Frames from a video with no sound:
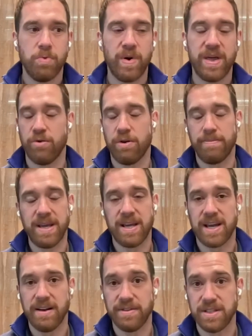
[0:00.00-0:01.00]
whether it be
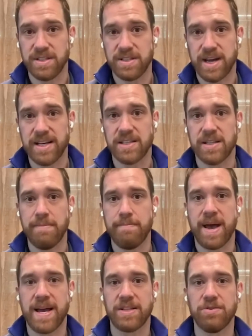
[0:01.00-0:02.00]
kind of societal
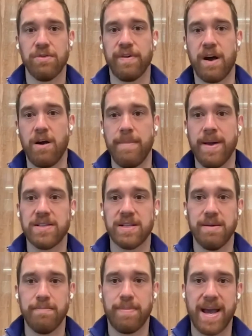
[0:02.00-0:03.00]
impact or
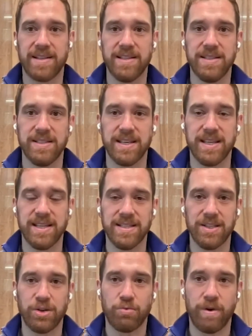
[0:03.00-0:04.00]
environmental impact is is
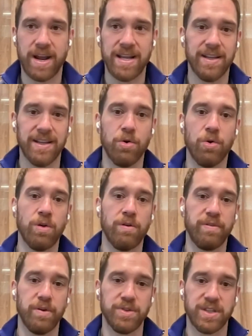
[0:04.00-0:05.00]
ingrained in all
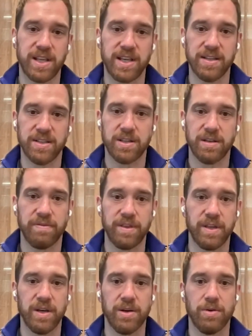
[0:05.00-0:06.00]
of those things of
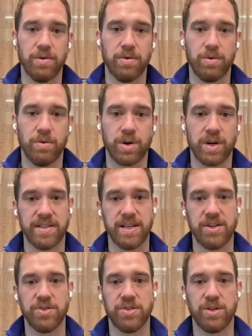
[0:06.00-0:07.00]
the
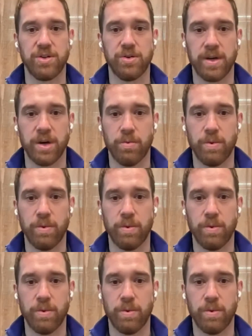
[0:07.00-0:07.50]
organizations that are doing it